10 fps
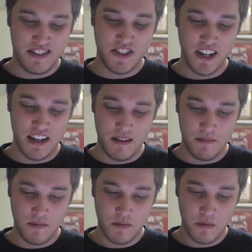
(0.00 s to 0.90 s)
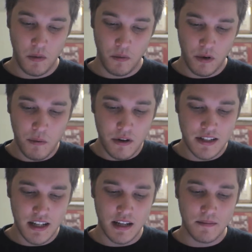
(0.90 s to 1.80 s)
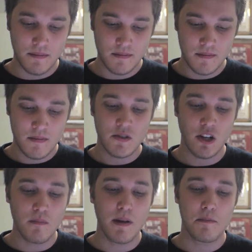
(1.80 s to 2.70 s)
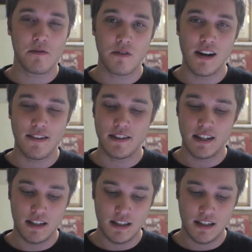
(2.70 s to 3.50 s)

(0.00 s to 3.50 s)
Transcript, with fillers: shut up. We're, we're a team. Salt and pepper forever.